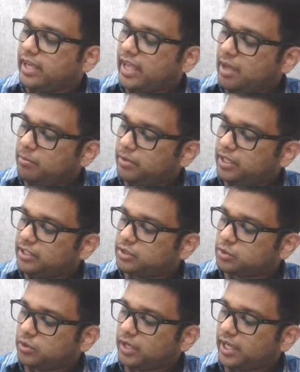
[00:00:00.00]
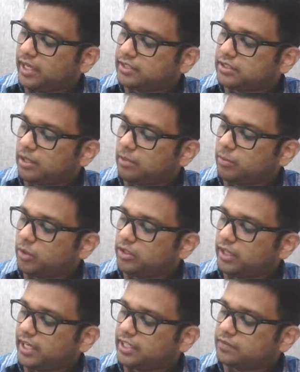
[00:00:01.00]
M raised to x
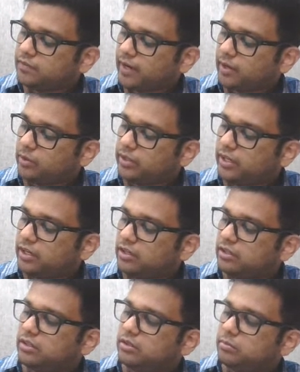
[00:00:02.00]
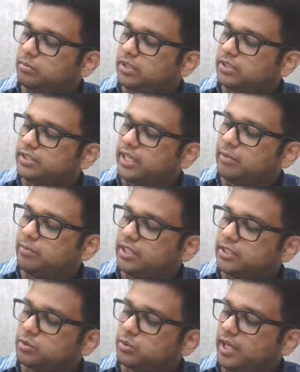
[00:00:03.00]
upon x factorial plus m
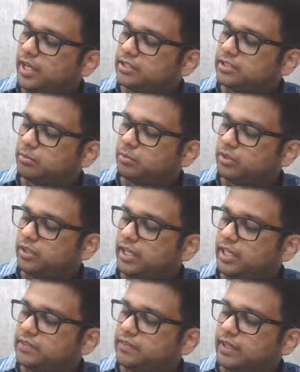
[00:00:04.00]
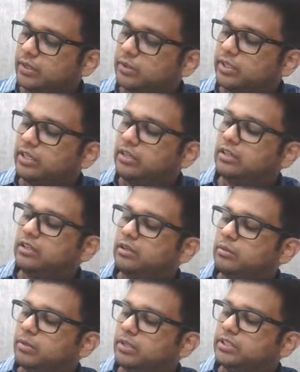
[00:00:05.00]
raised to x upon x factorial
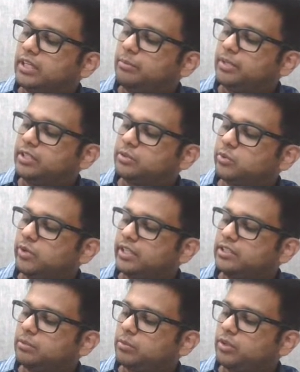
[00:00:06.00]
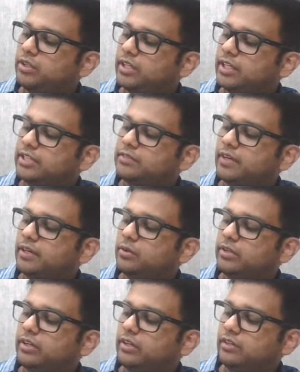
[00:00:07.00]
plus m raised to x upon x
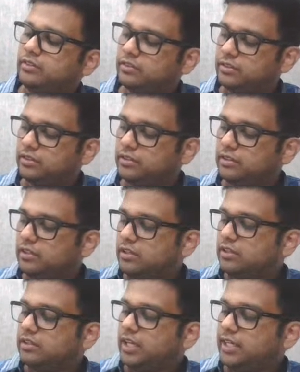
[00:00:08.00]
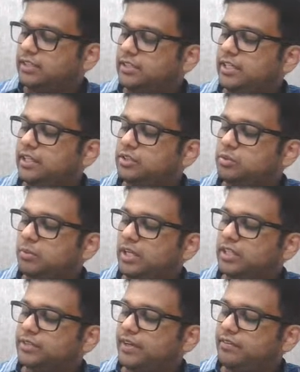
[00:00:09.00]
factorial. That is e raised to
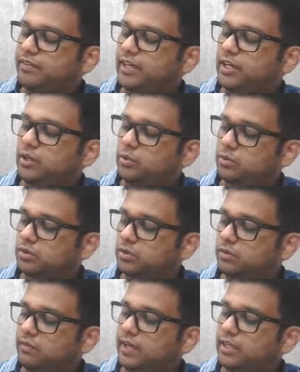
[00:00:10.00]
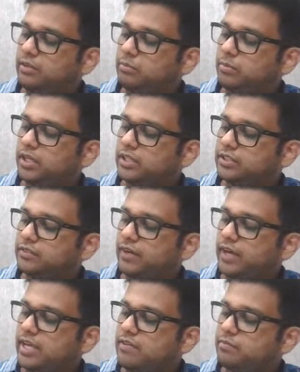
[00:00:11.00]
minus 5 into 1 plus
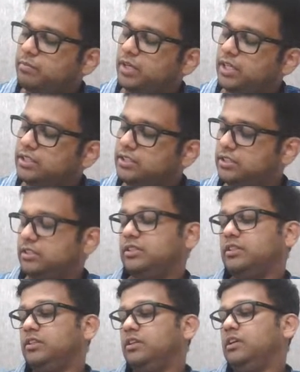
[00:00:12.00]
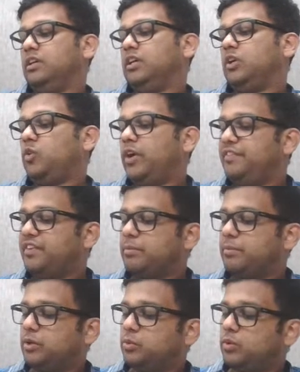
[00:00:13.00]
5 plus 25
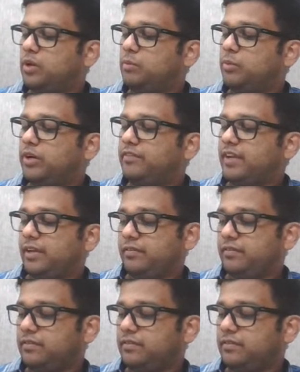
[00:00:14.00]
by 2, 12.5.